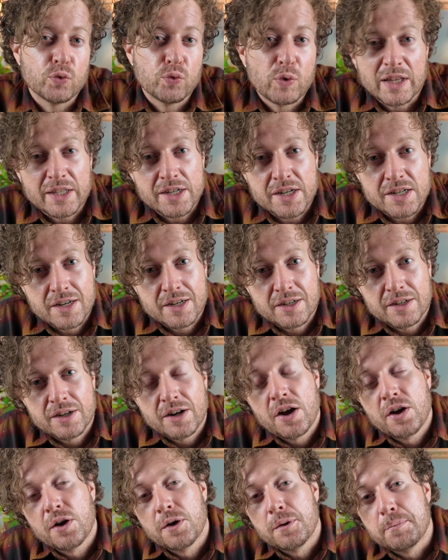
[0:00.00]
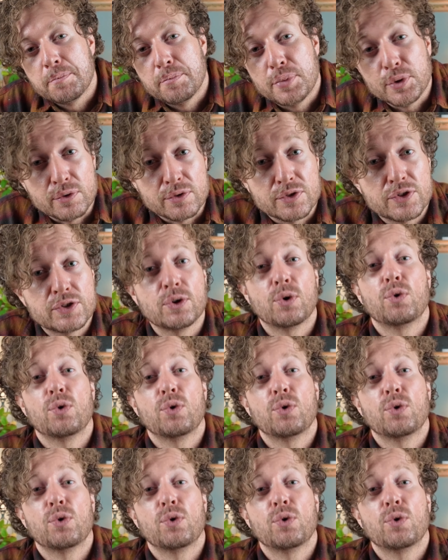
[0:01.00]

Wellington boots,